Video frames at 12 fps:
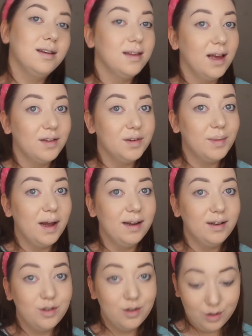I have to buy
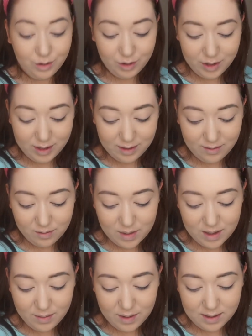like 2 shades for
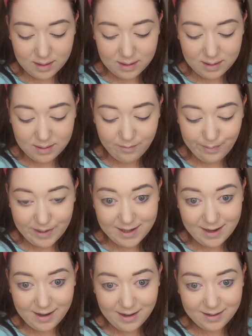me because my
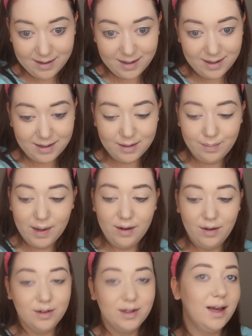tan and my
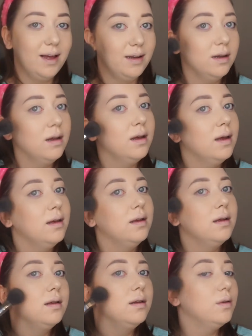non-tan
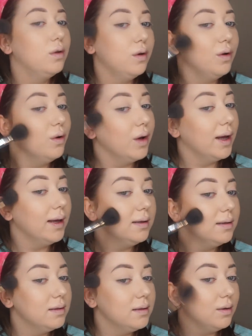all Okay,
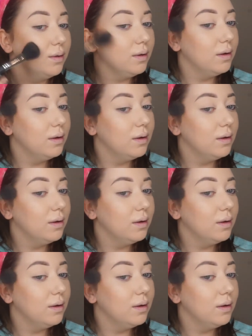so,